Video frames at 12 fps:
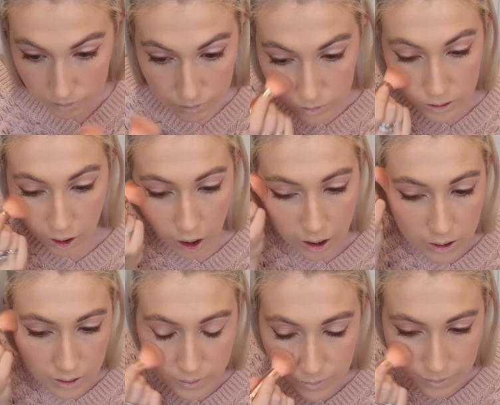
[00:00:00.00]
ugh,
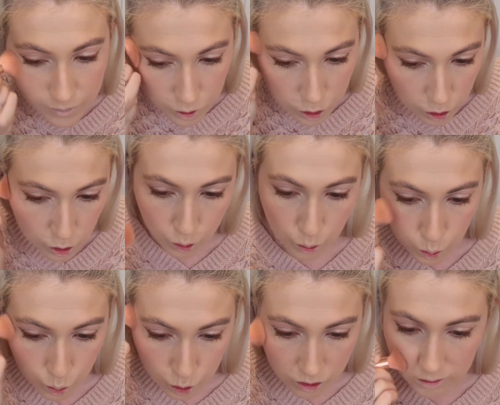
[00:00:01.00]
just
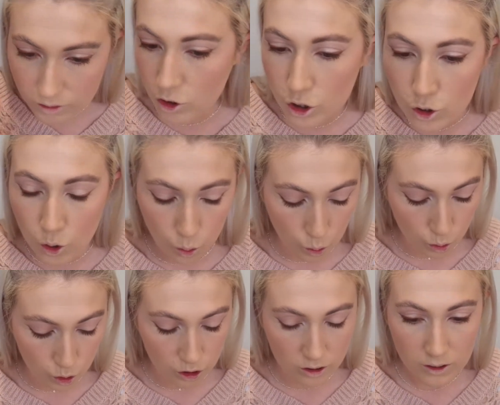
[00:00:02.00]
gorge. It's just
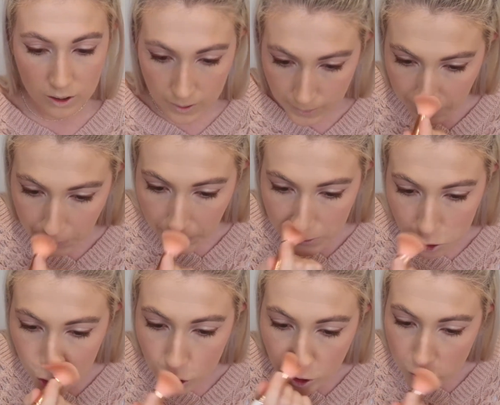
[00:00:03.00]
gorge. It's
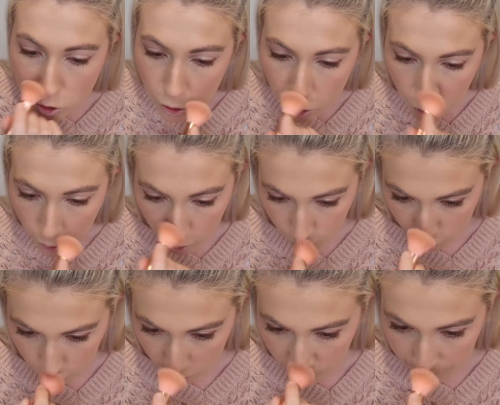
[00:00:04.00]
just
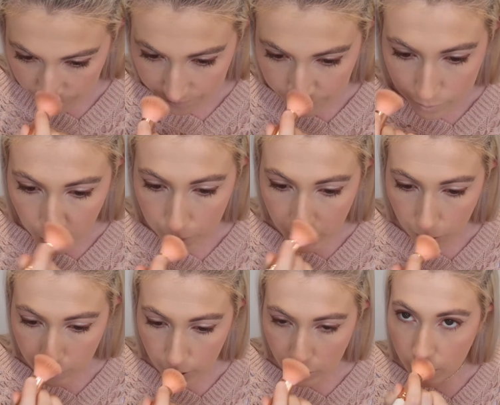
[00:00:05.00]
gorge. Put a
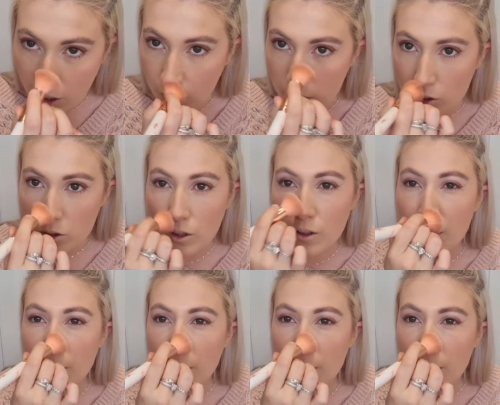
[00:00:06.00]
little bit on our nose